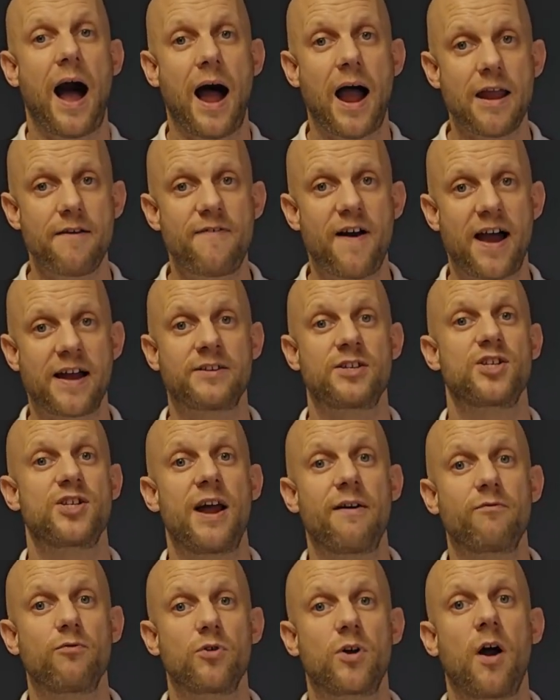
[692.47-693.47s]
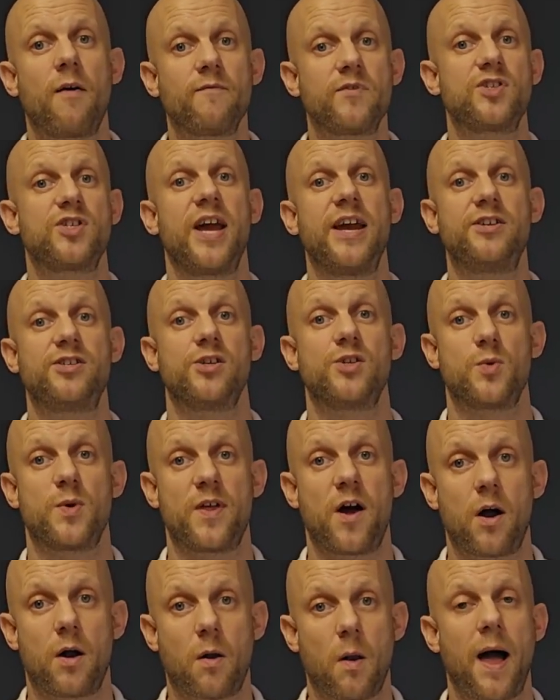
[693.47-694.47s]
I've had several conversations
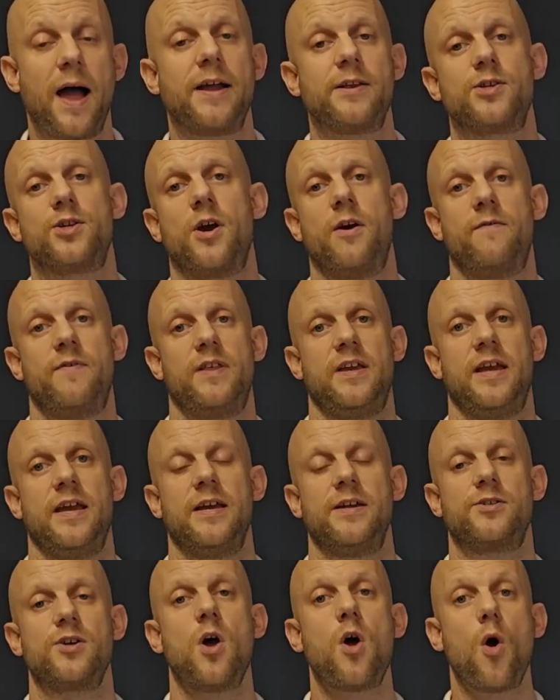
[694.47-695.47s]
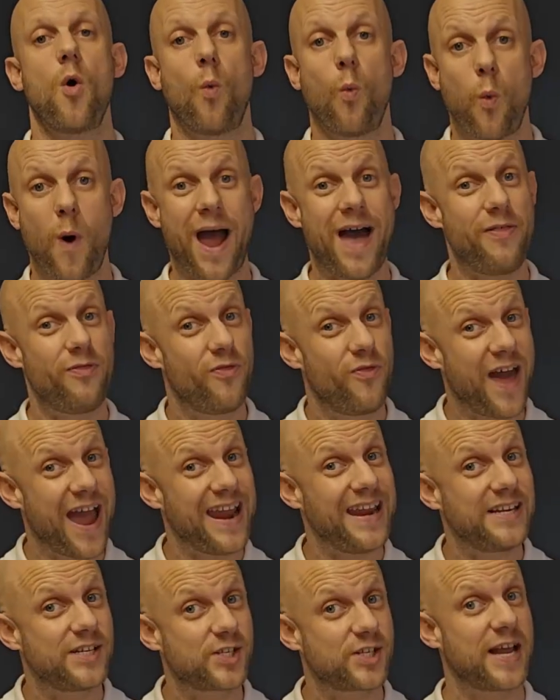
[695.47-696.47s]
with our clients over the years where
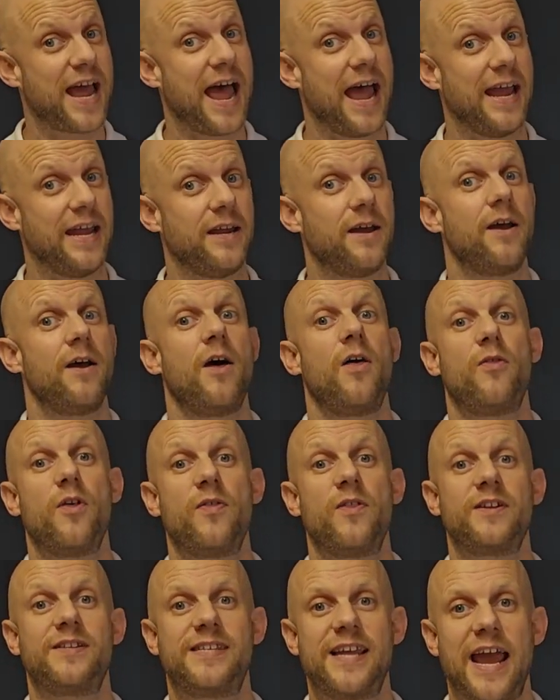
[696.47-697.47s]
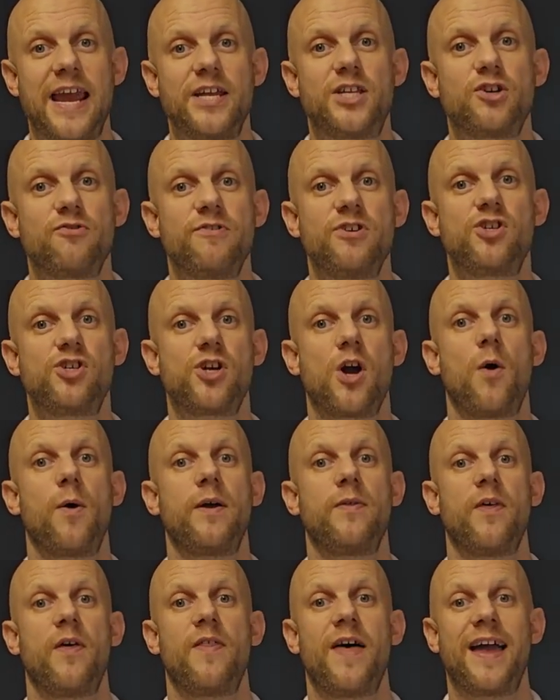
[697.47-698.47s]
they say that the data is
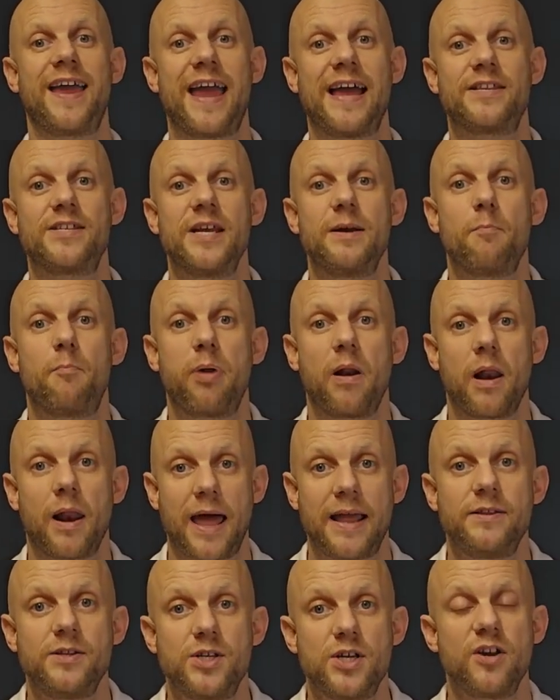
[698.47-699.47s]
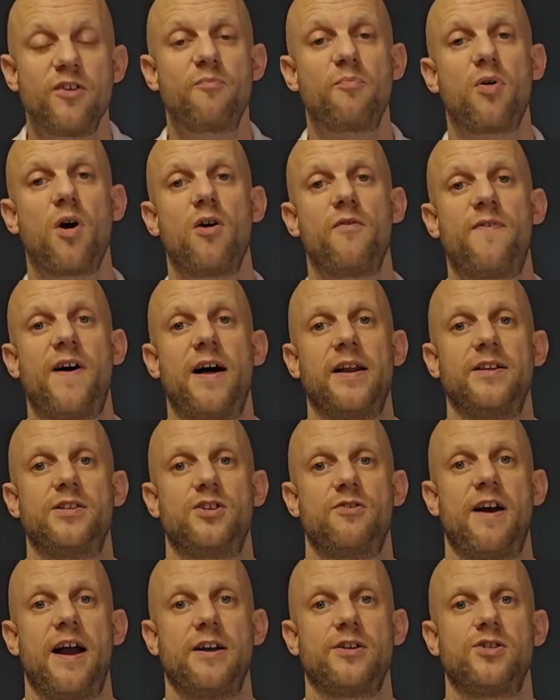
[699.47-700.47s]
showing that they're getting plenty of profile
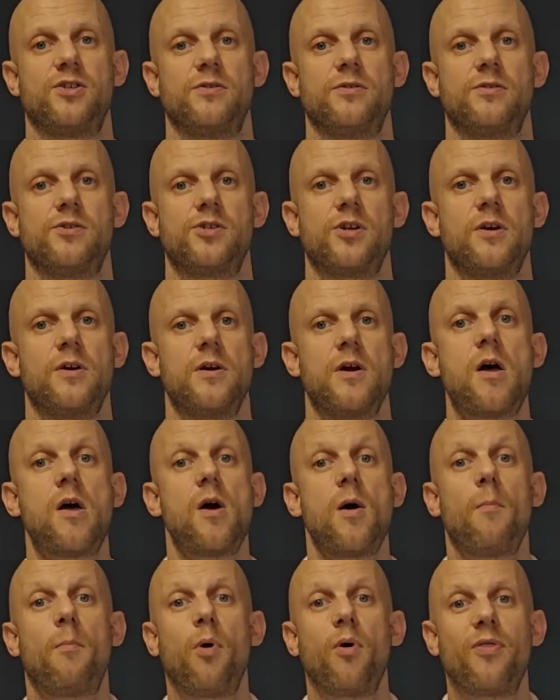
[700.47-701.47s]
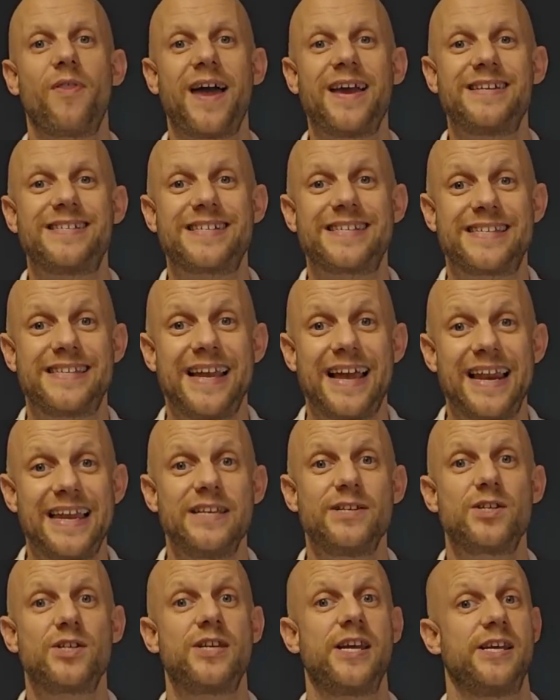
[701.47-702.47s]
interactions, but they still
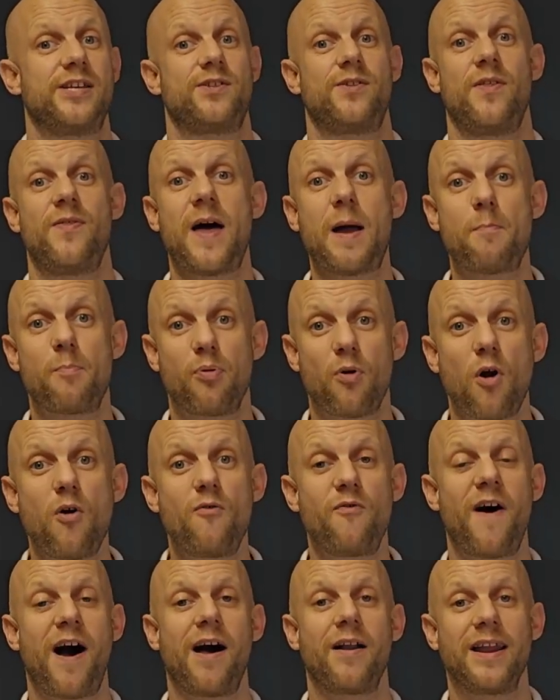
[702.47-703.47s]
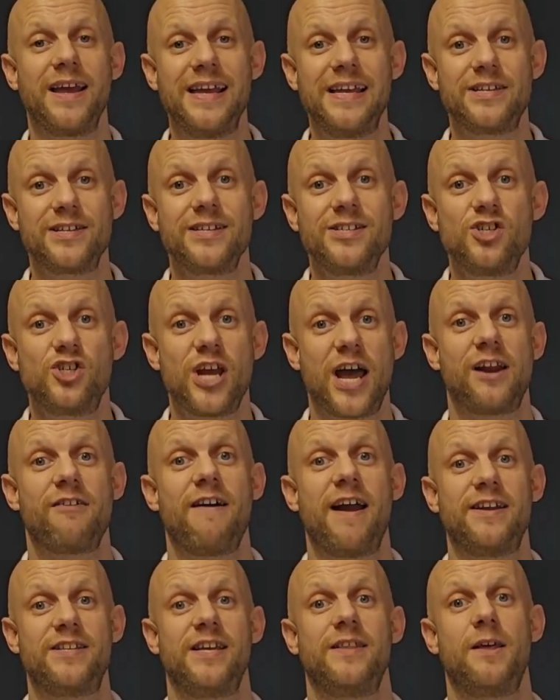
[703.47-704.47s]
insist that their profile isn't
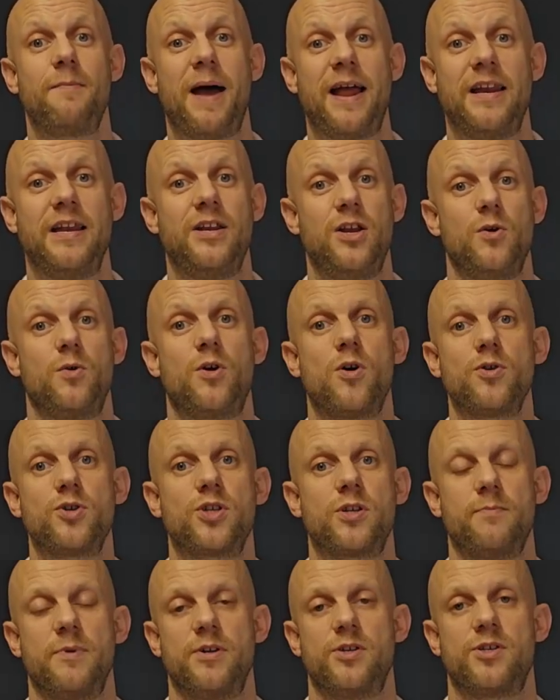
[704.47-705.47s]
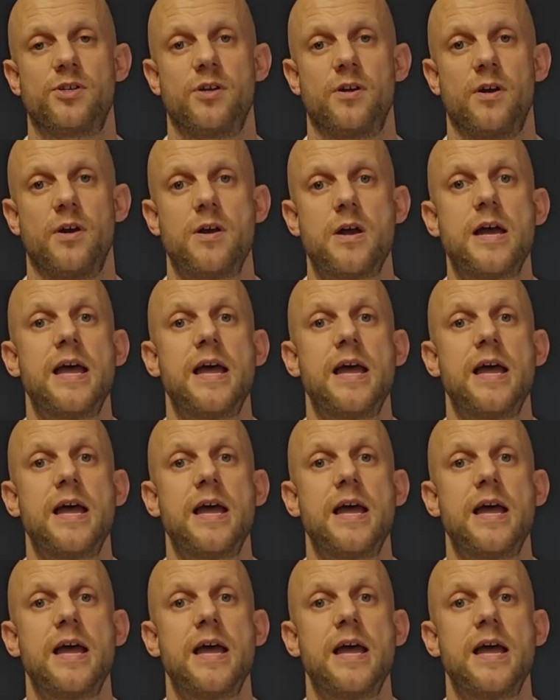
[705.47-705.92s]
generating them any new customers.